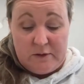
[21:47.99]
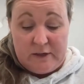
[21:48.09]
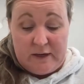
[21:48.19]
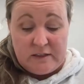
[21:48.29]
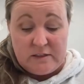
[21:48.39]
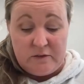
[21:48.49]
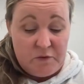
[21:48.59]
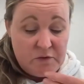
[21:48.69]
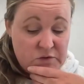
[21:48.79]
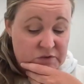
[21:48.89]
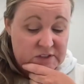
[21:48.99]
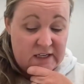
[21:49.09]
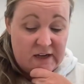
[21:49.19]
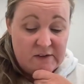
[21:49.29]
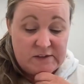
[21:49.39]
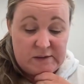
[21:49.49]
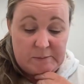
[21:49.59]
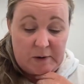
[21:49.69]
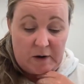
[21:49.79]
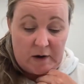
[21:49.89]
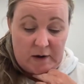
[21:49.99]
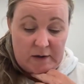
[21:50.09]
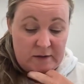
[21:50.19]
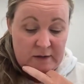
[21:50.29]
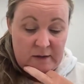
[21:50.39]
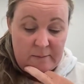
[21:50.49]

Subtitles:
Okay, so phosphorus, calcium, iron,